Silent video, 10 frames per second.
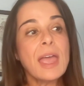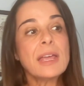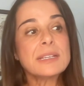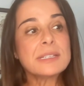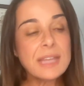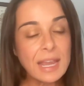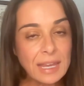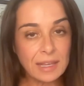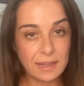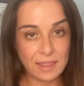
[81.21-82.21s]

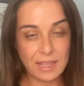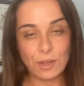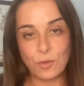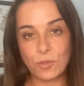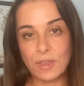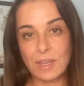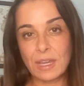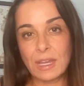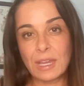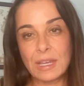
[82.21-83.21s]
Second thing you're
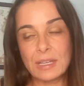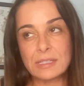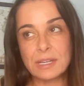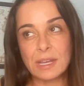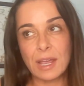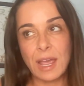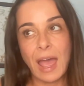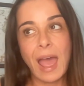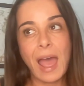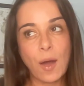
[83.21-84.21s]
thinking is
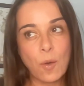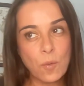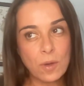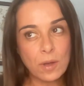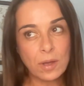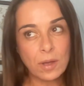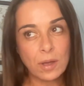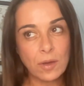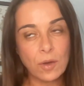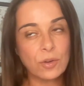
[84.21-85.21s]
how
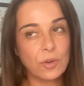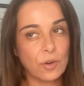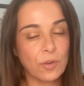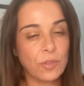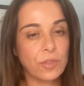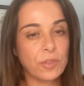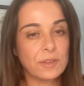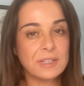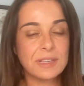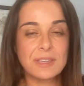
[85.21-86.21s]
on earth
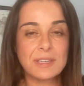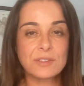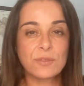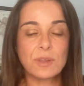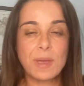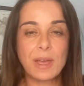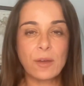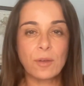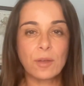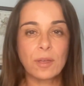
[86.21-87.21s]
did this
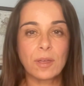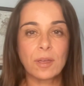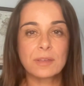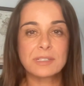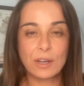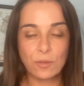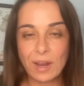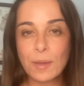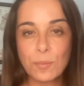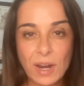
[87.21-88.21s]
female
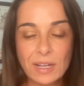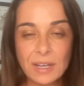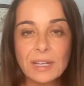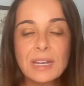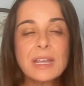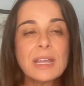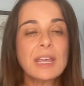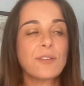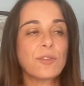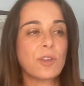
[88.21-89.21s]
stingray get pregnant
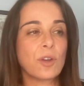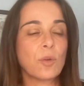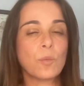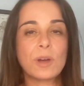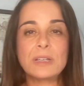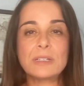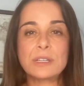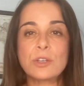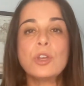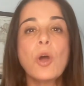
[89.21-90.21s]
if there was
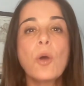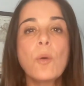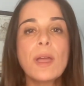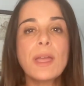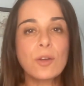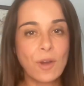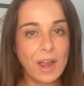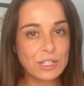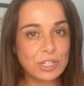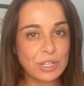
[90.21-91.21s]
no
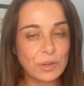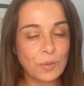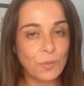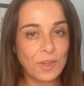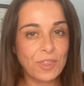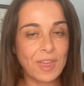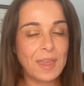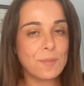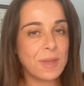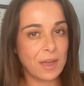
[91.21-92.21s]
interaction with
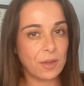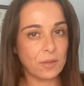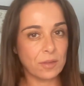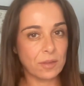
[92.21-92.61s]
a male?